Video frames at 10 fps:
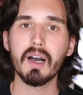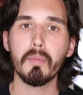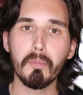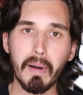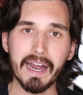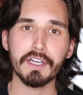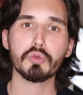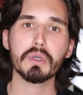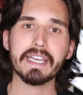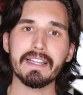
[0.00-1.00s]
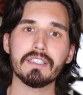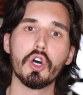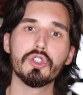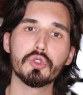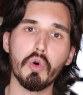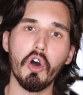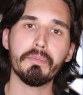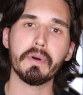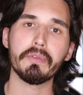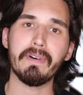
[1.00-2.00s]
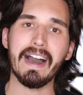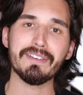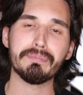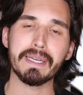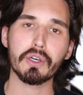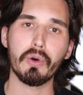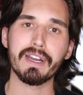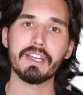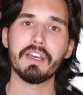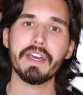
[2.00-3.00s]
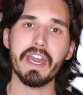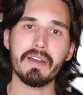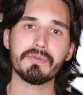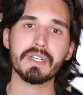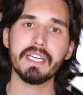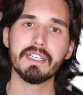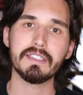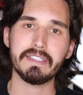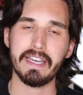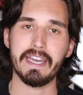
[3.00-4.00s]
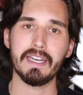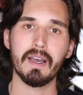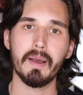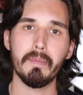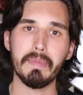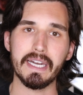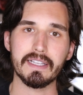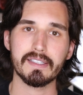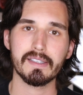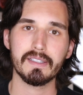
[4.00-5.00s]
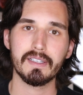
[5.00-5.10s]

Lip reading: miners would get 12.5 Bitcoin every 10 minutes.